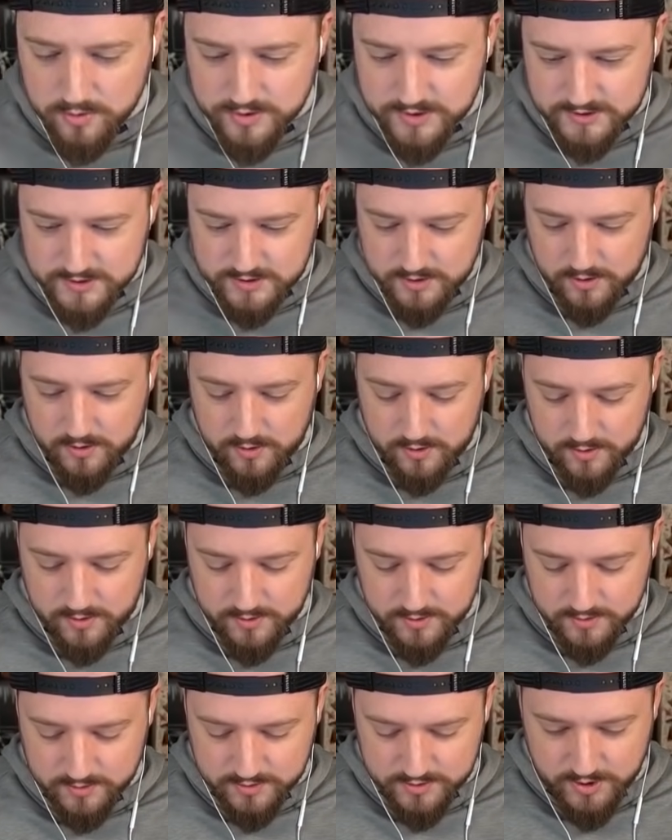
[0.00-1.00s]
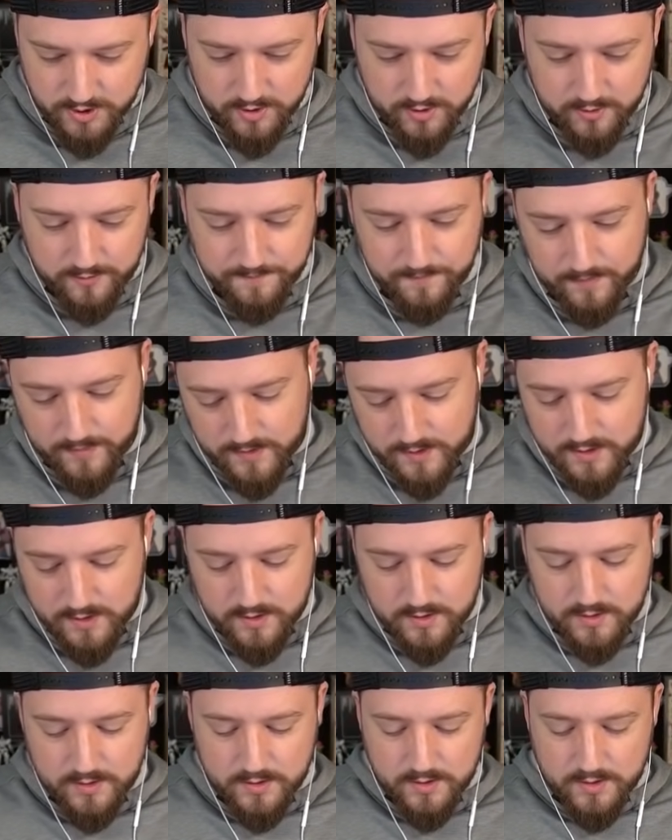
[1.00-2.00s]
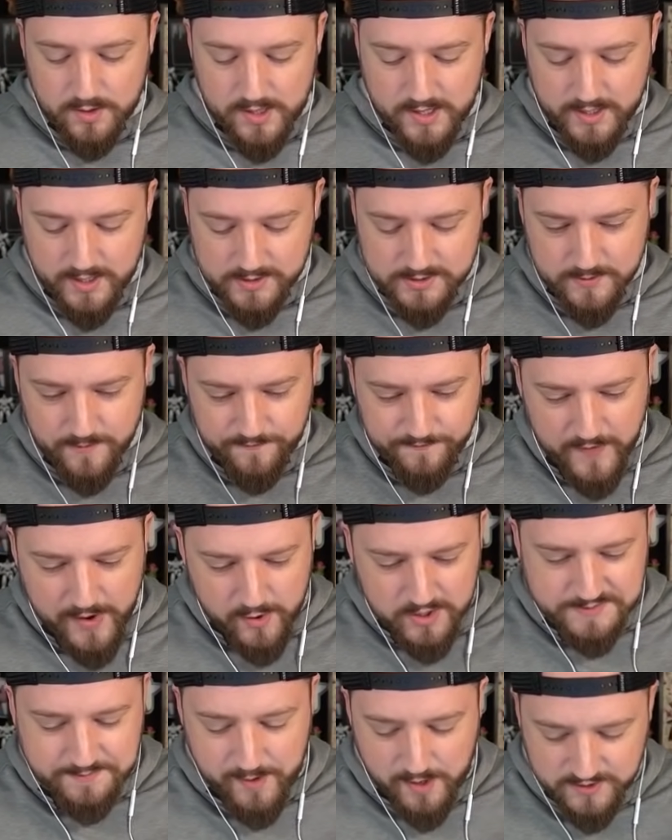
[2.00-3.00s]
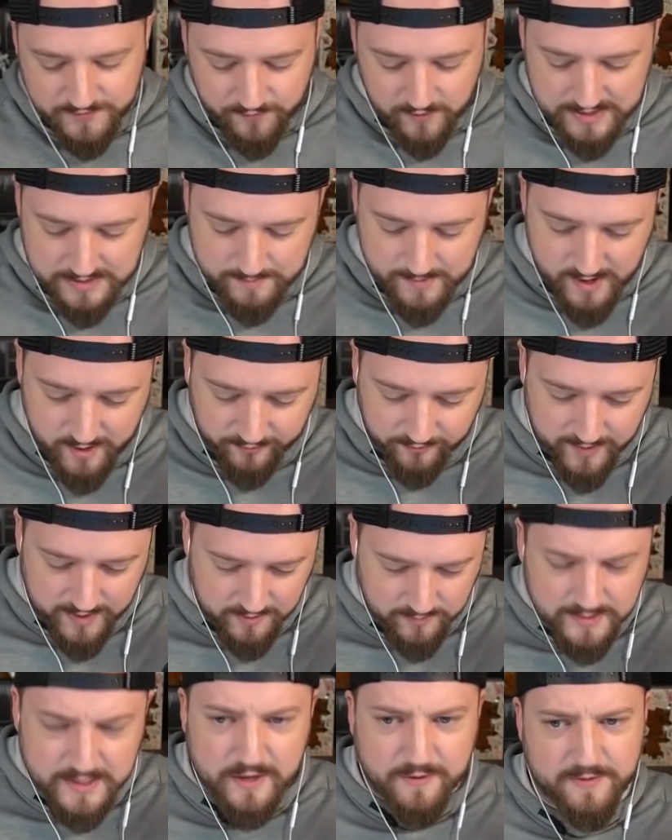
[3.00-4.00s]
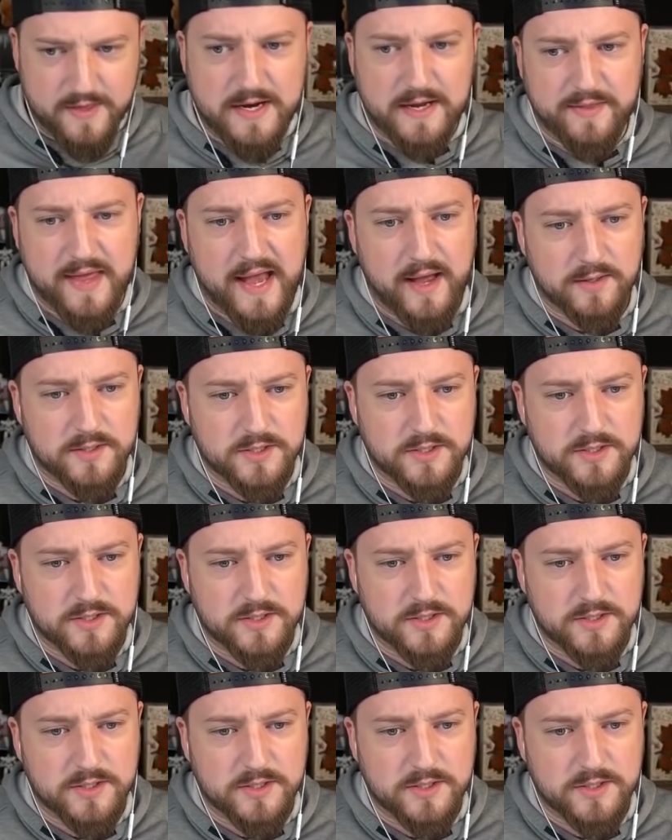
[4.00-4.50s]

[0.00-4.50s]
sir. Sir. I got some fire spirits for you, my friend. What do you think of that,